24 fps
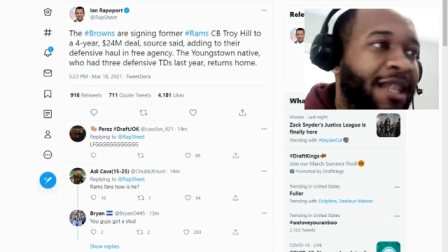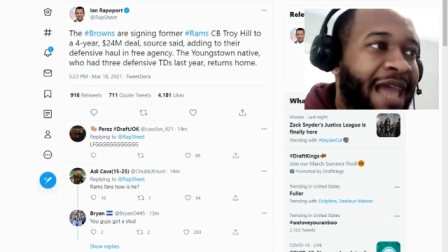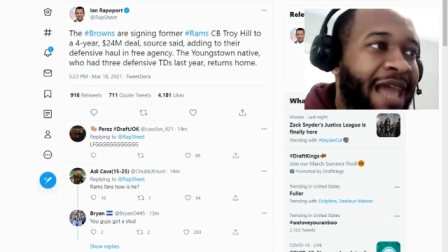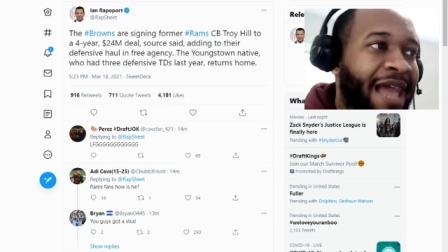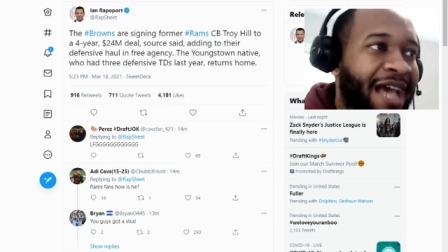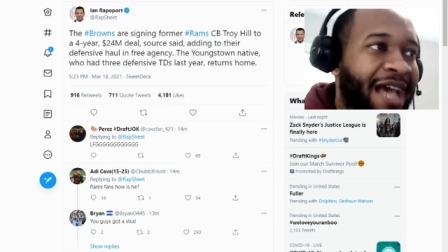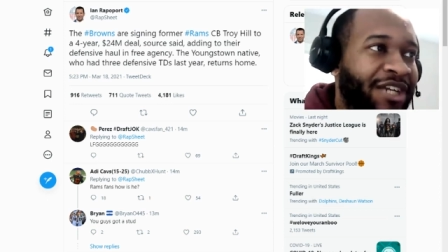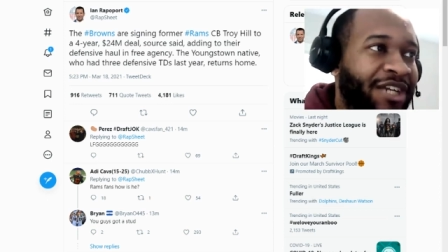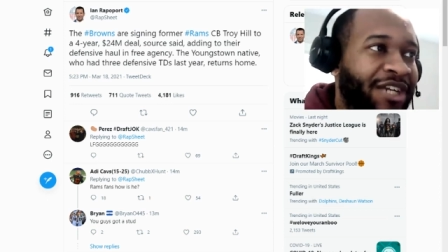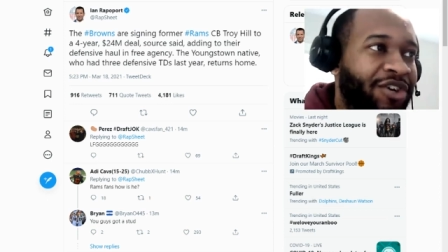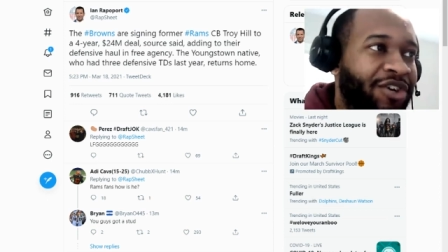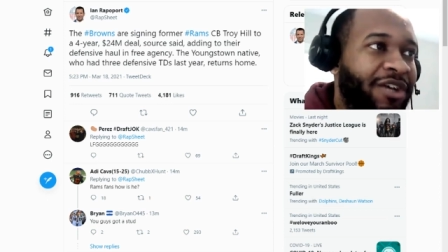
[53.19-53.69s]

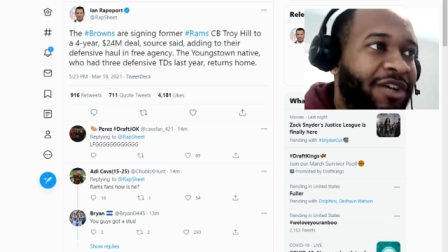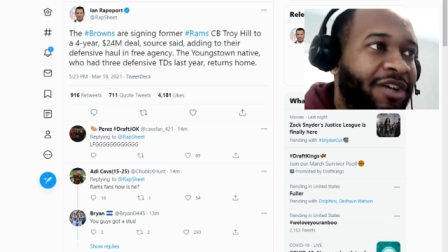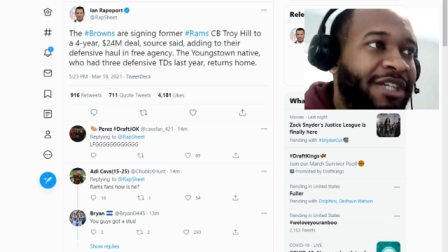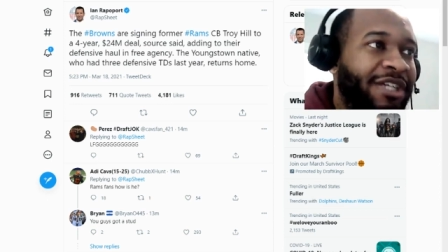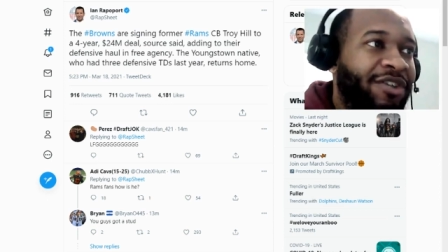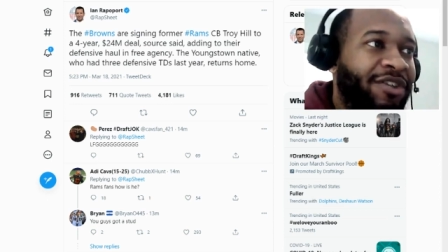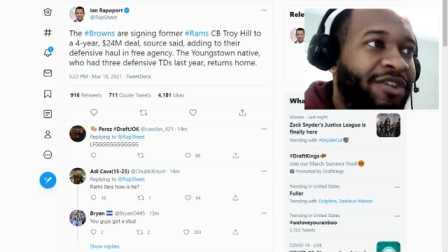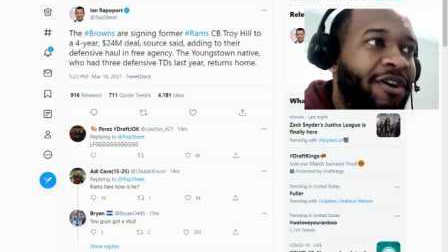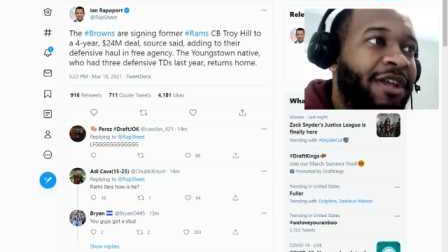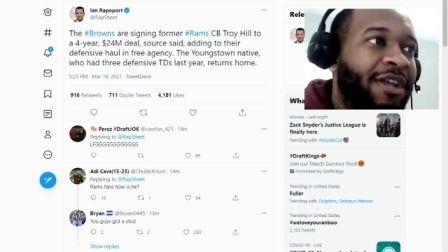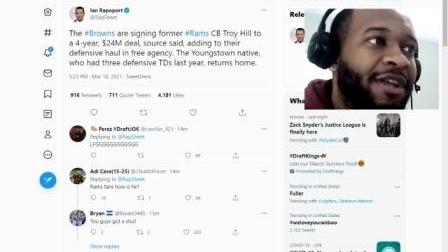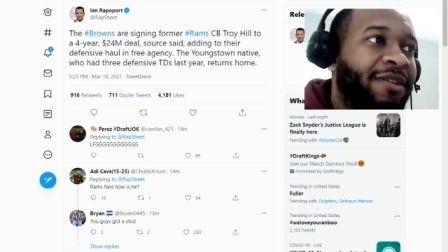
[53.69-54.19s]
Last year, he
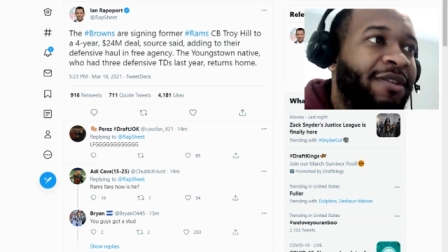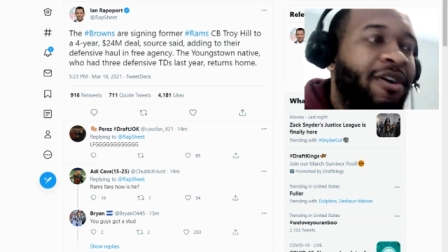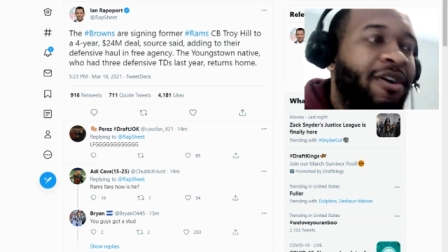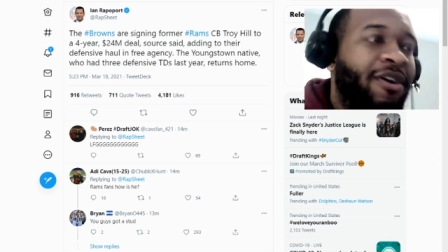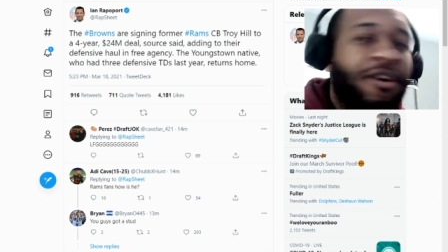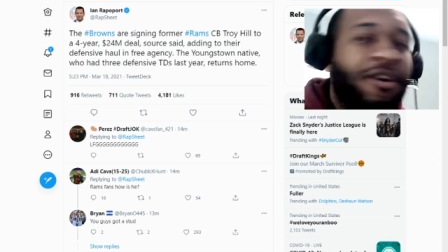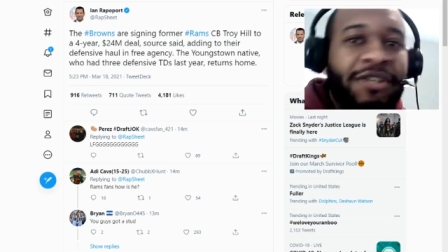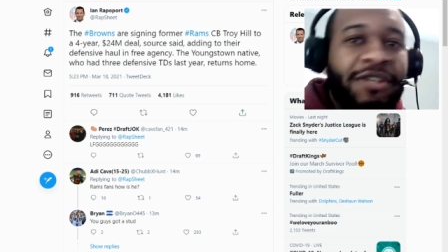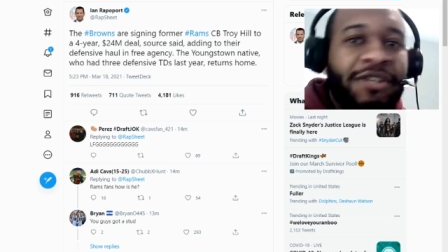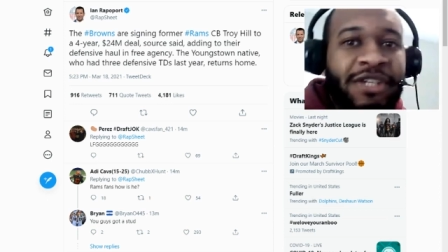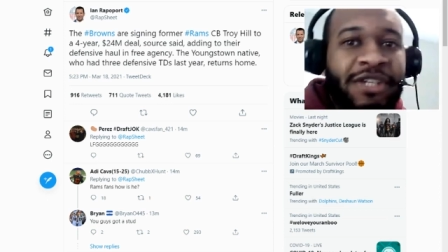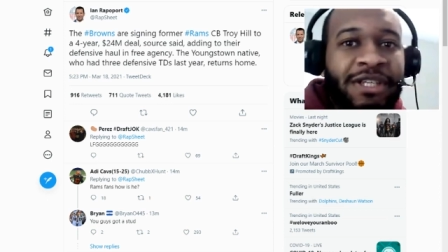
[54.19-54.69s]
started
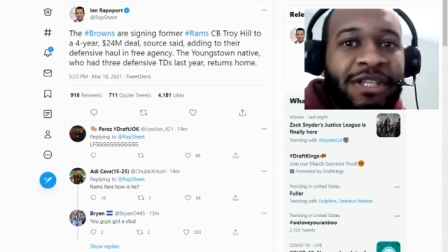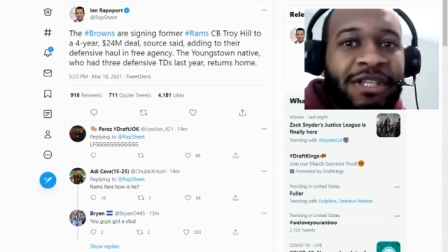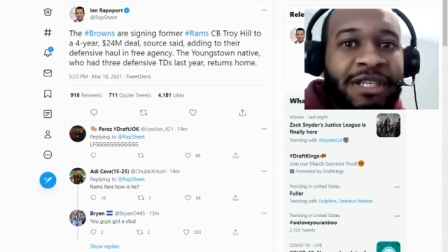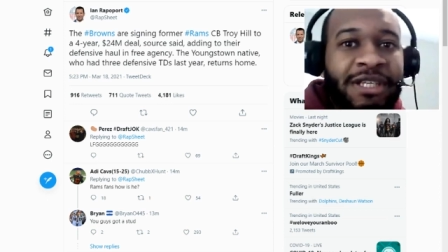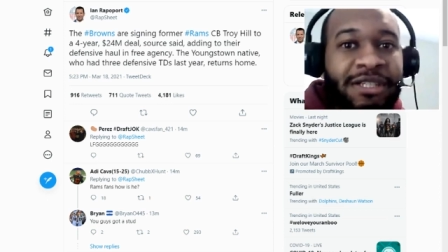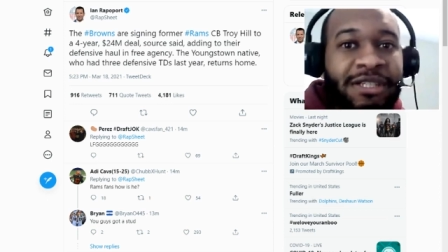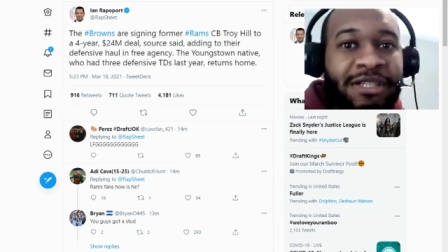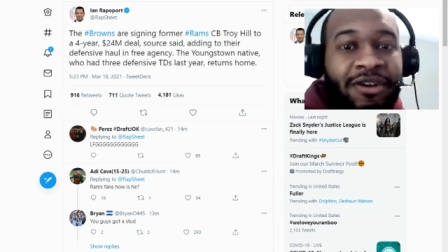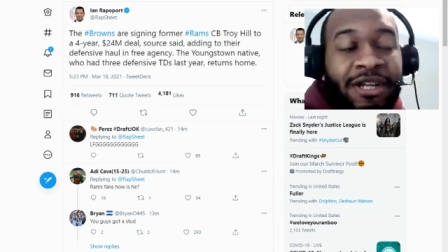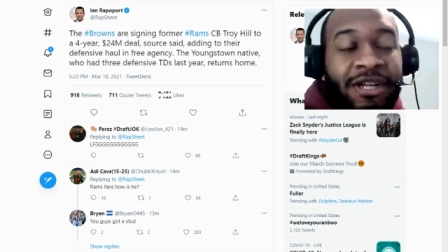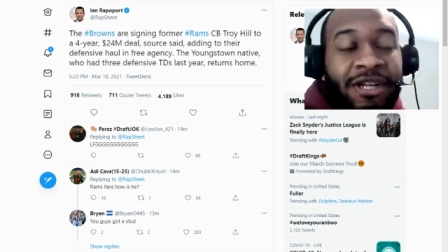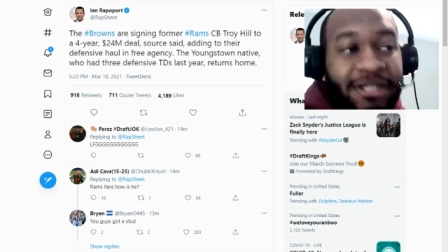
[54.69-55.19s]

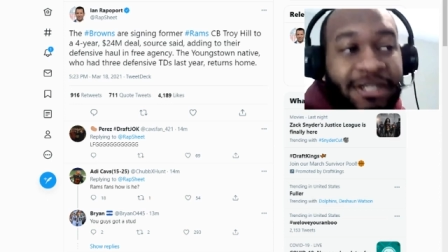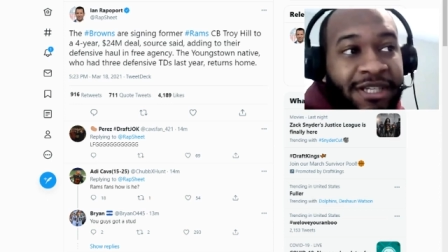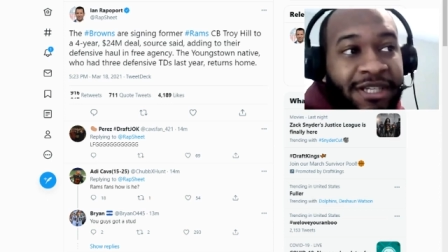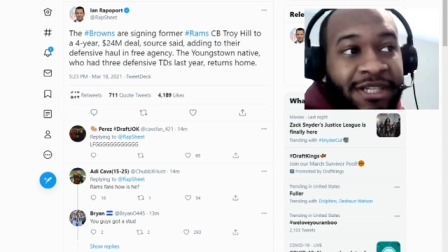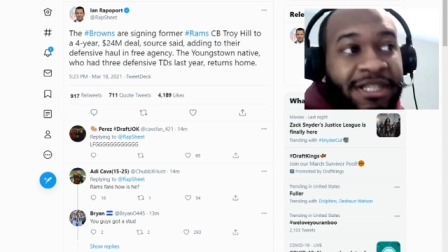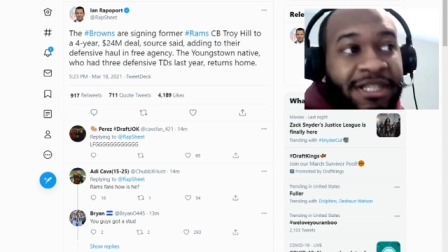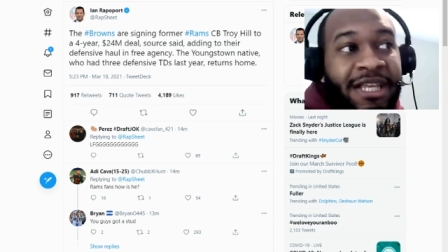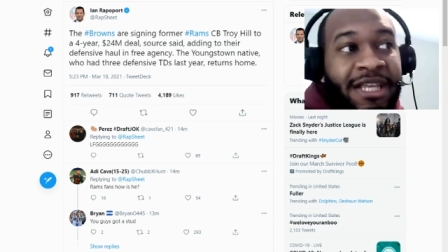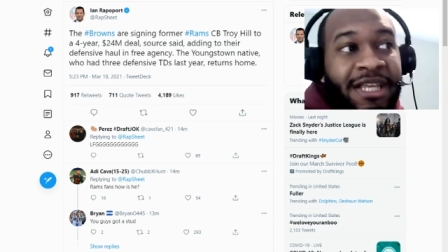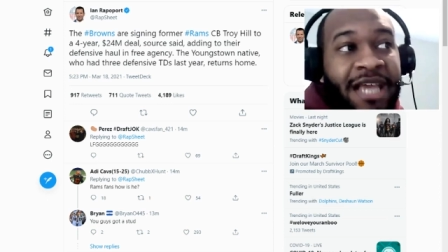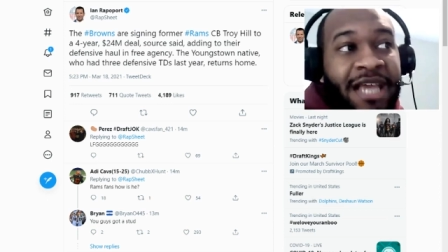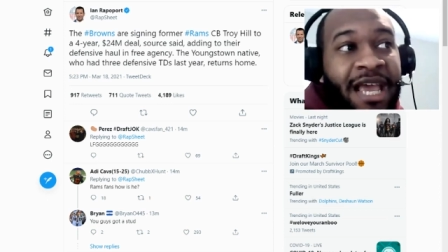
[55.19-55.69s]

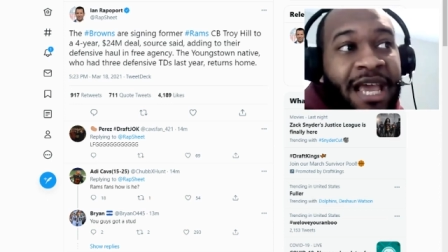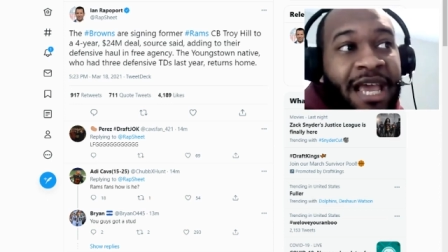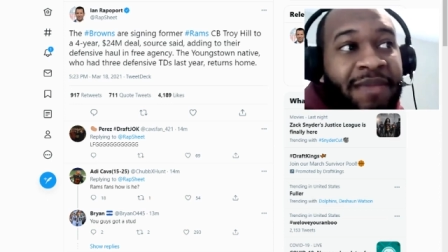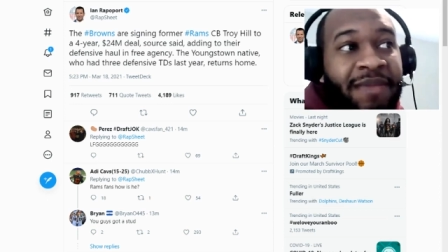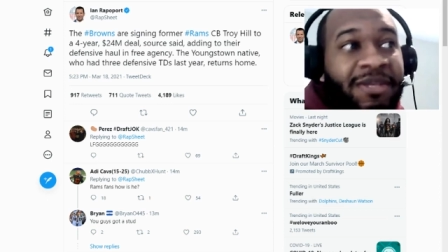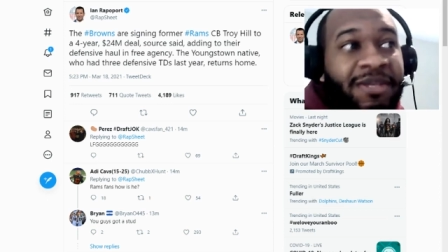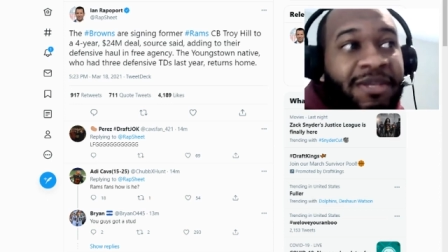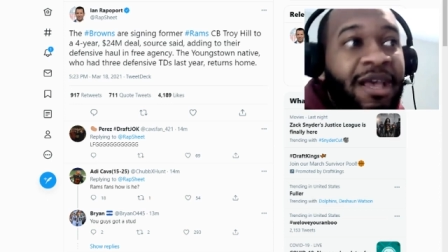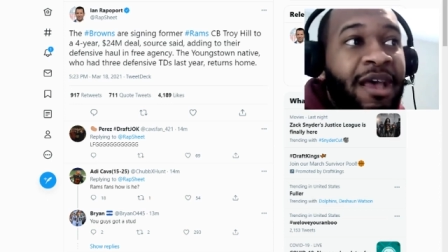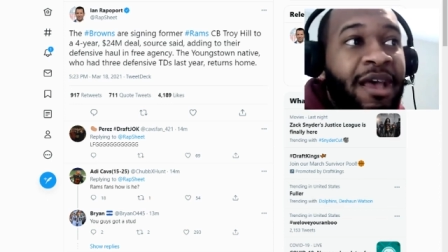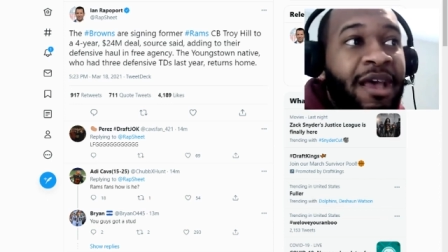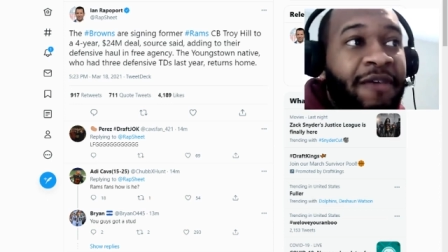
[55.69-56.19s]
16
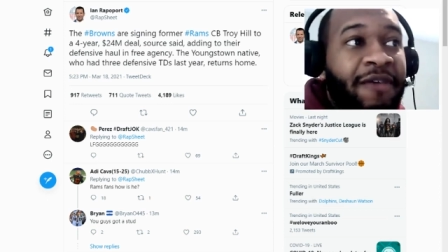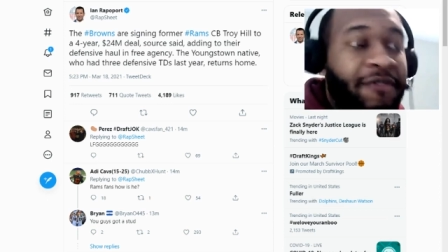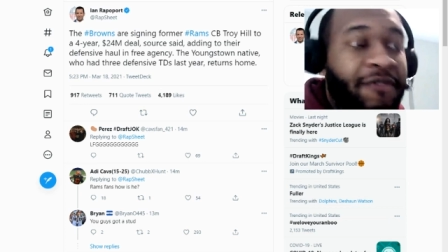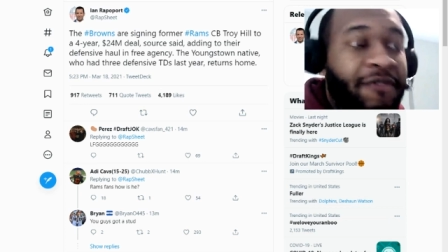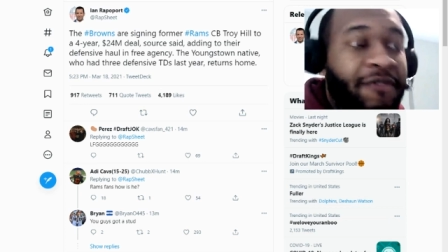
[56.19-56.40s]
games